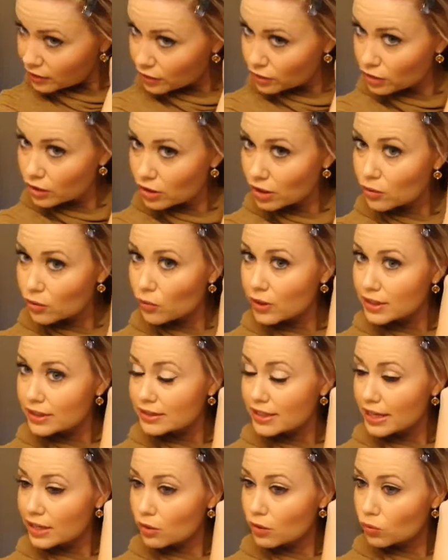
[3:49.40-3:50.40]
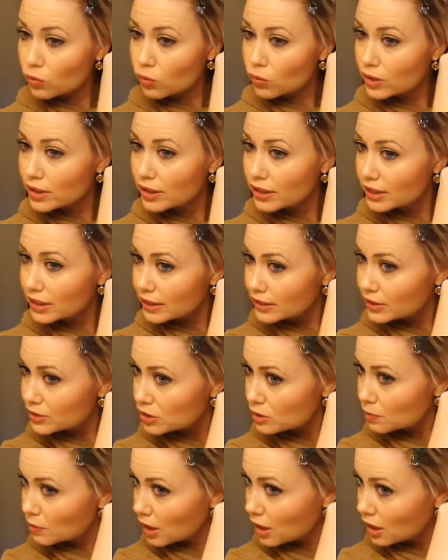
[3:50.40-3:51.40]
then you're going to want to take really
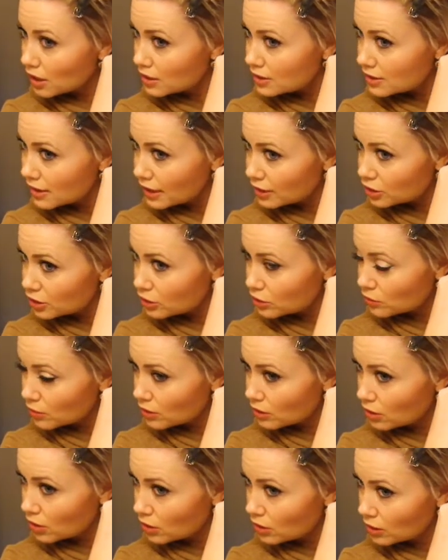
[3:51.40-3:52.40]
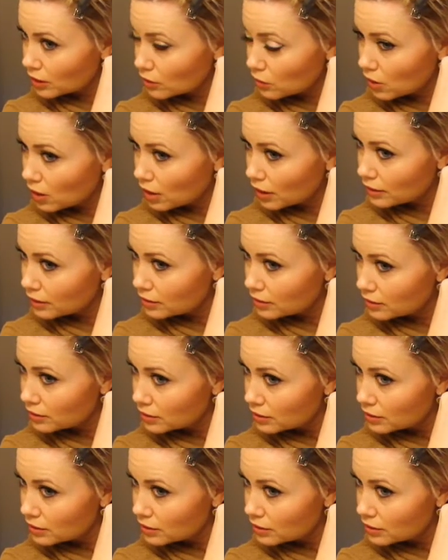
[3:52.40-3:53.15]
small sections with a curling wand.